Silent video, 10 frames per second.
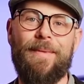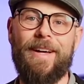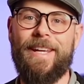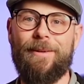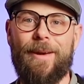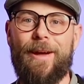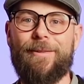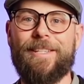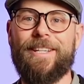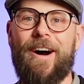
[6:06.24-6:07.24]
money when I
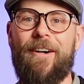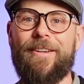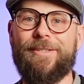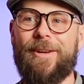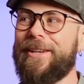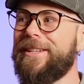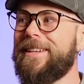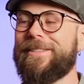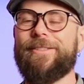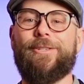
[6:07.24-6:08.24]
was in college, so I couldn't
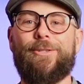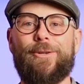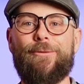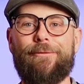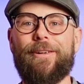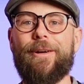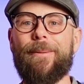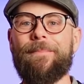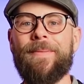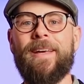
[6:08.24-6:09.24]
actually shoot
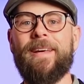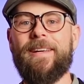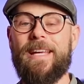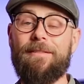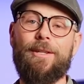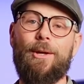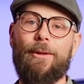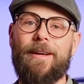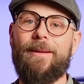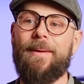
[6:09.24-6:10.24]
film. Even though
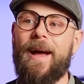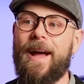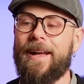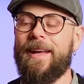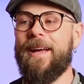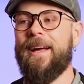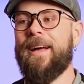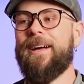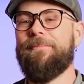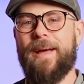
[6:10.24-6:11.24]
looking back,
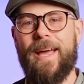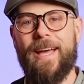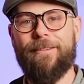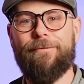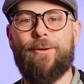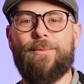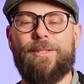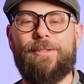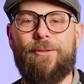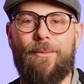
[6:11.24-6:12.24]
man, film
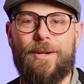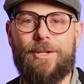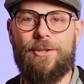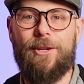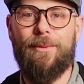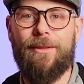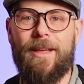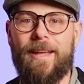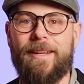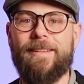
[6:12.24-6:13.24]
was so much cheaper
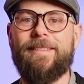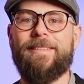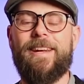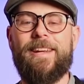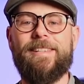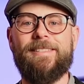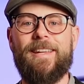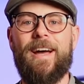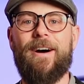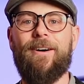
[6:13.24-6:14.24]
then than it is
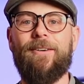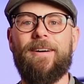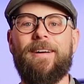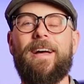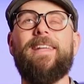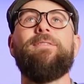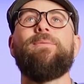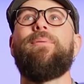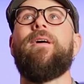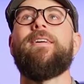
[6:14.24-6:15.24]
now. And
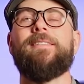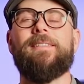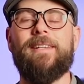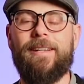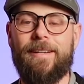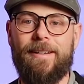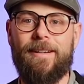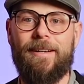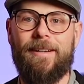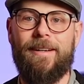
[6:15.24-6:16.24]
even processing.
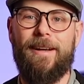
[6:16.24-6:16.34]
Ugh.